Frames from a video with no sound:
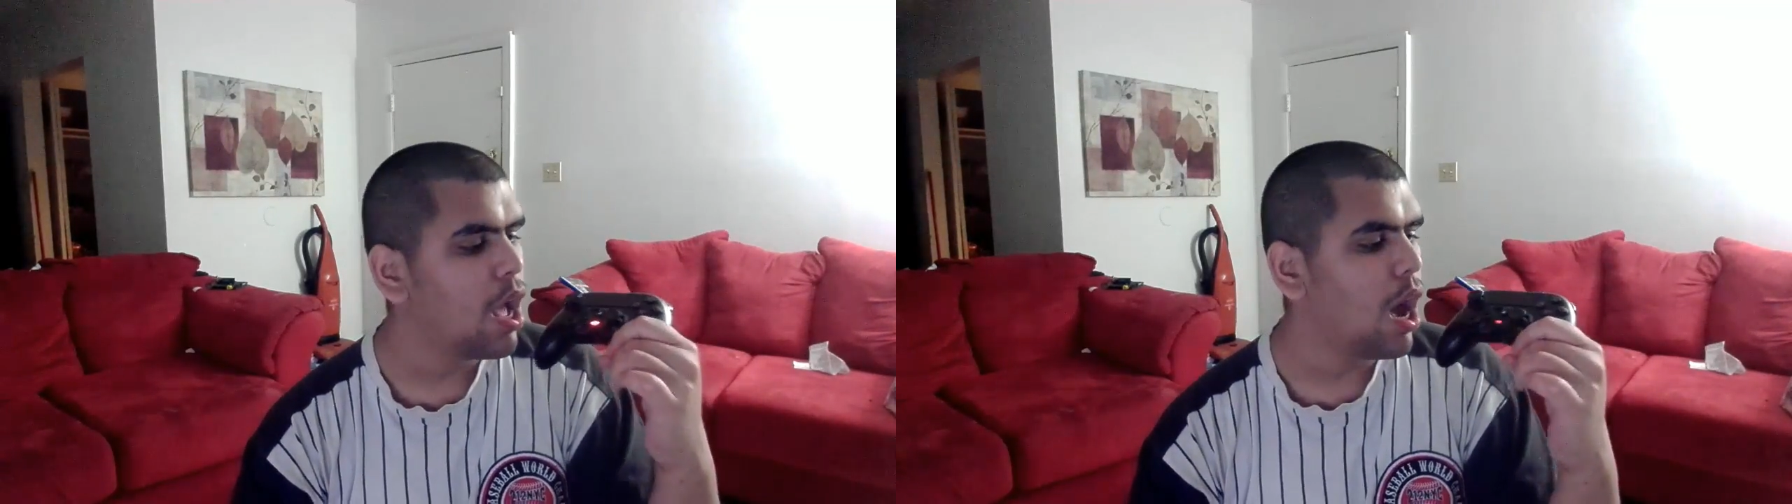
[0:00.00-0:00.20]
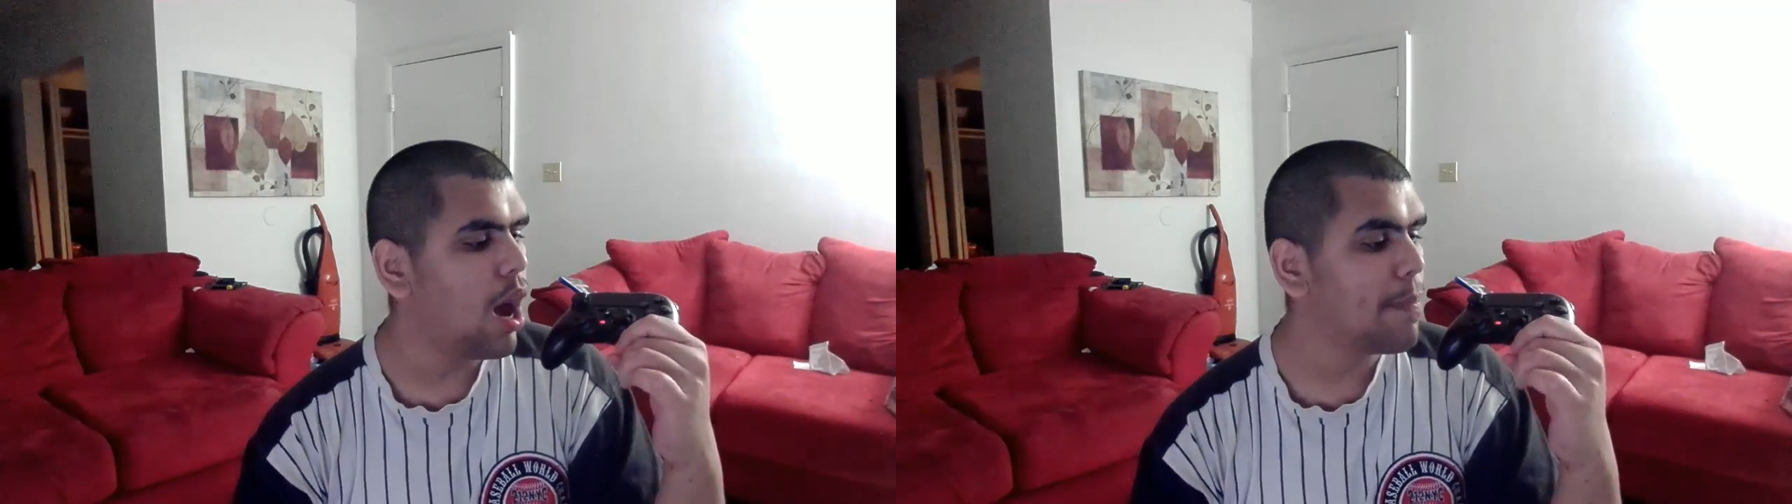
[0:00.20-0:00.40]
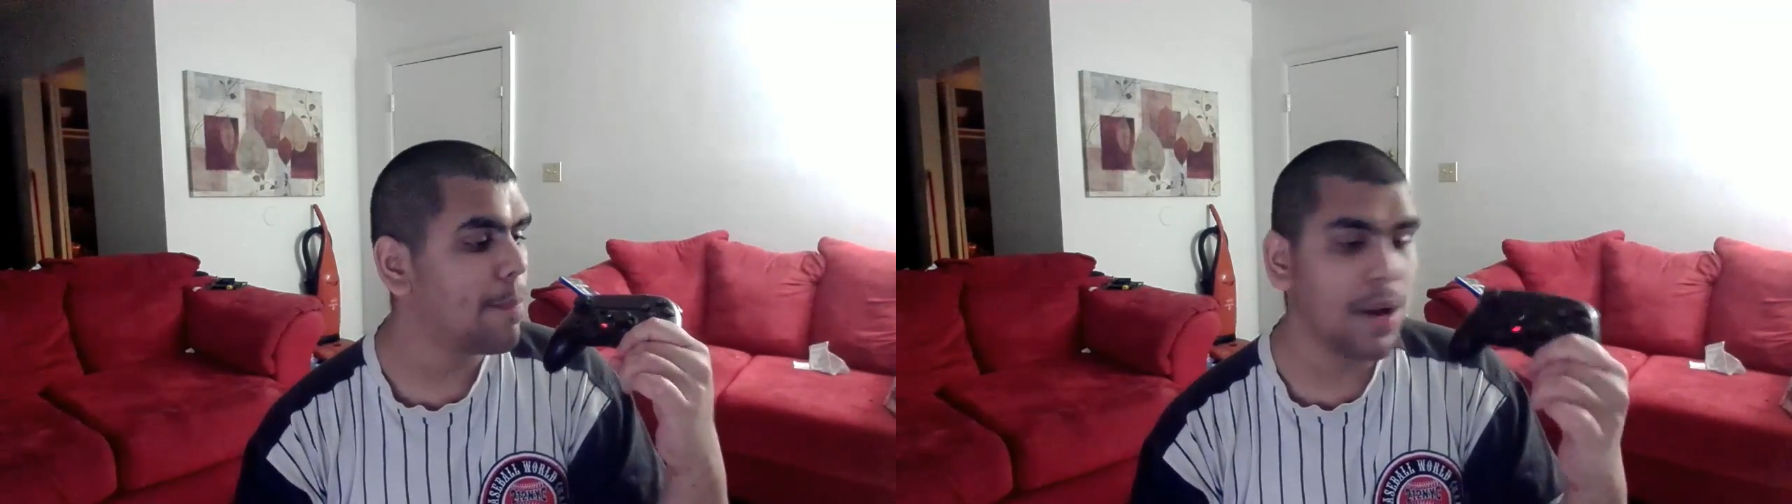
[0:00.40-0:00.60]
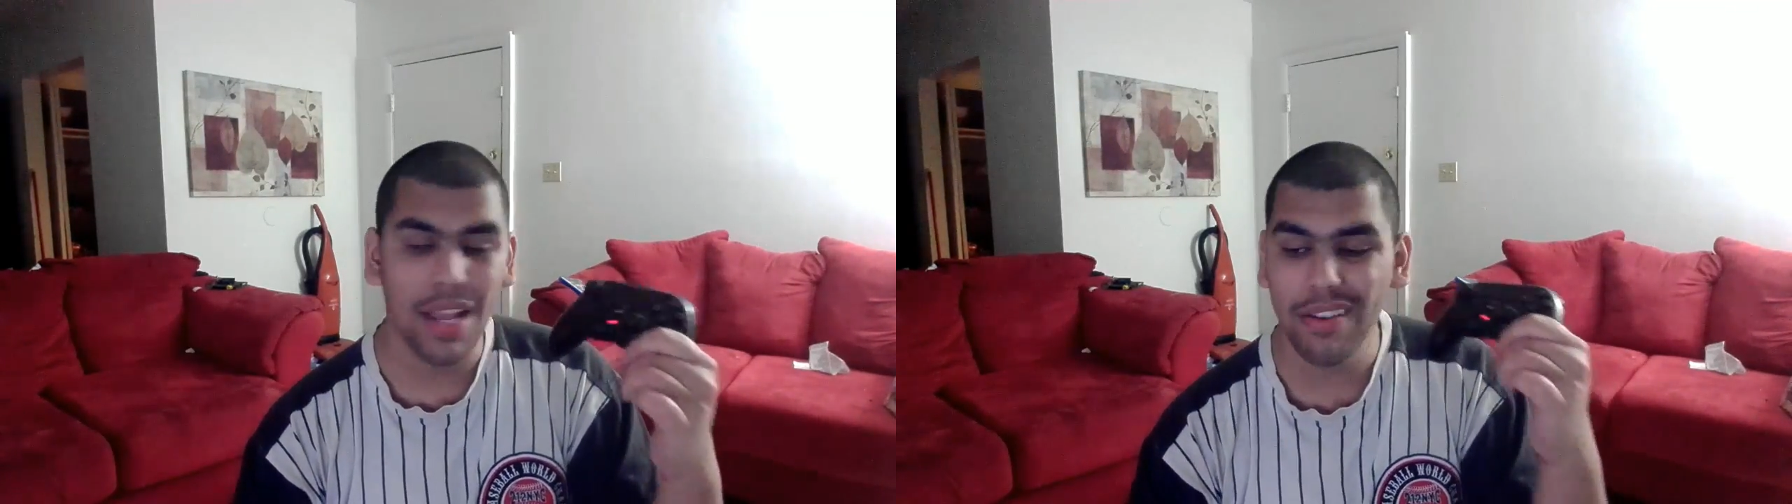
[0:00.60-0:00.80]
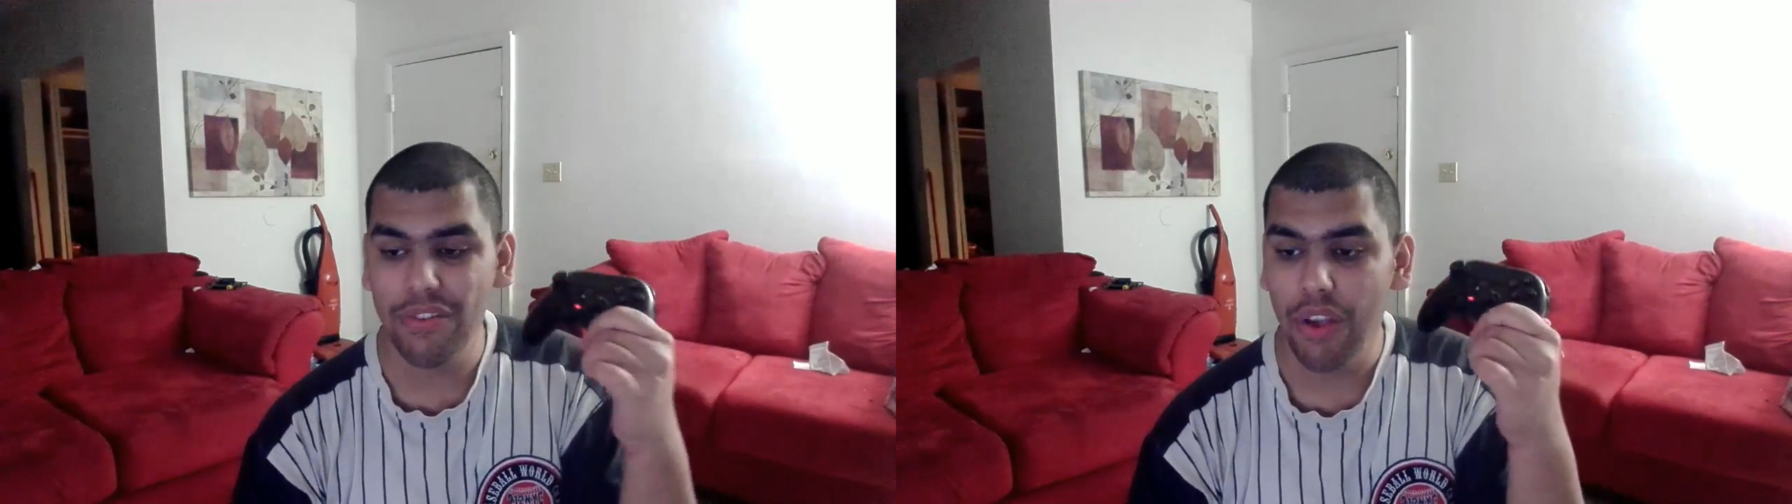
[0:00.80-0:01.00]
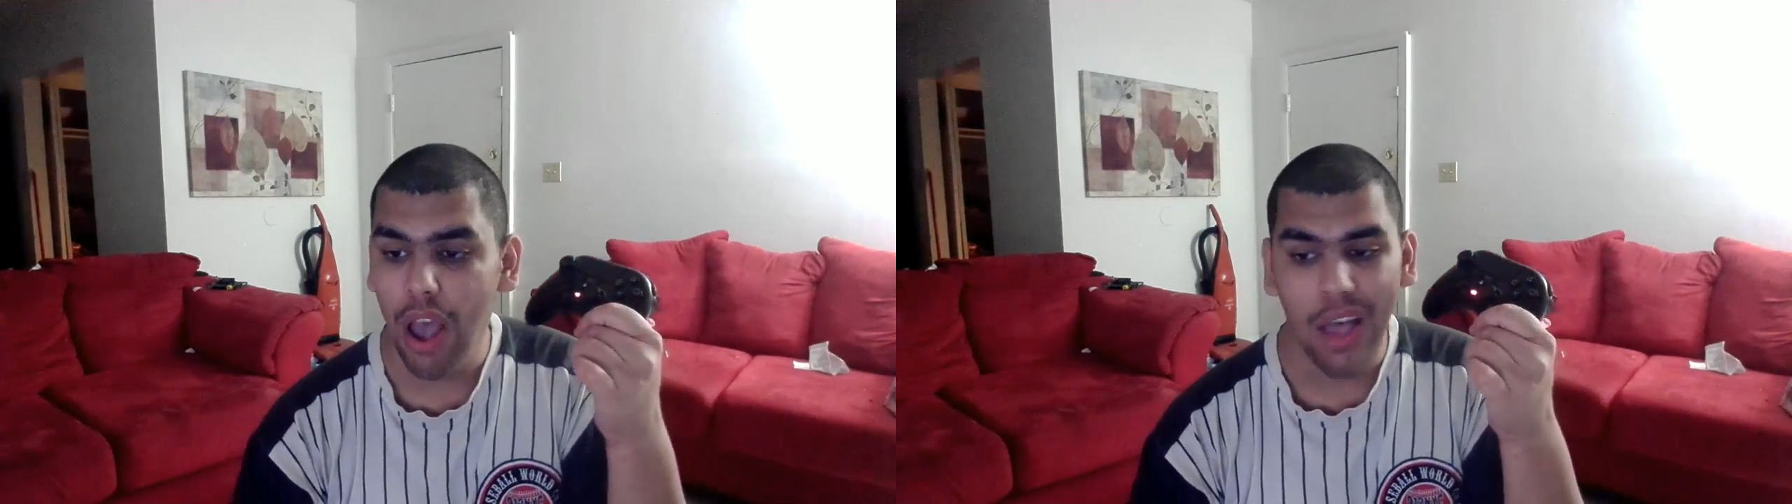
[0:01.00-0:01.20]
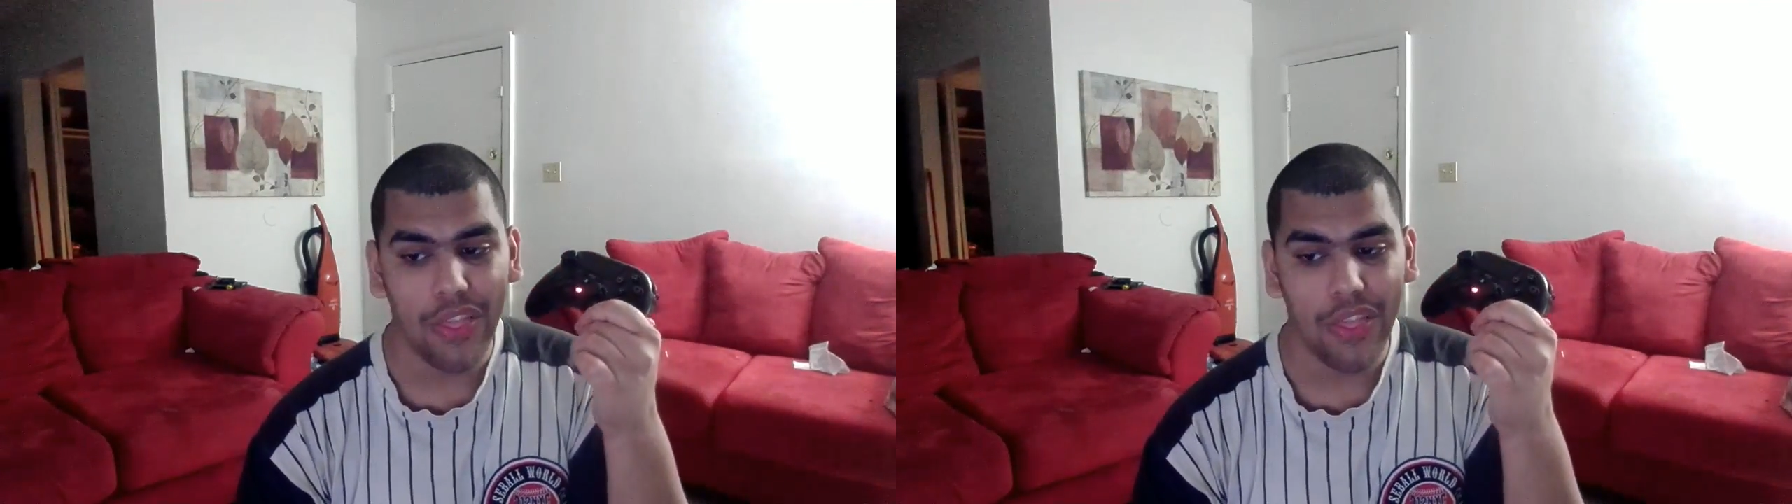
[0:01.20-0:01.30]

the